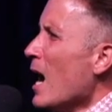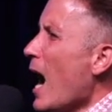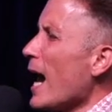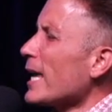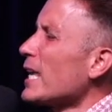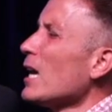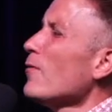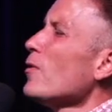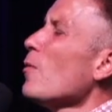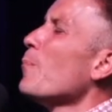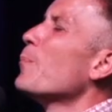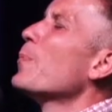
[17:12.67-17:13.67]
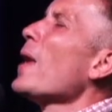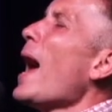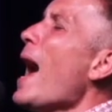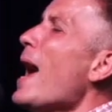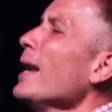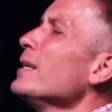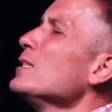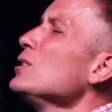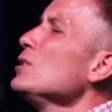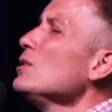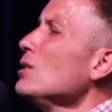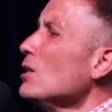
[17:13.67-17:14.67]
I give you brand
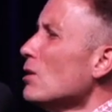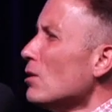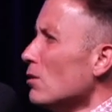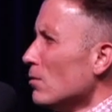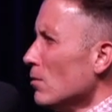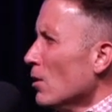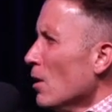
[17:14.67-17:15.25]
new,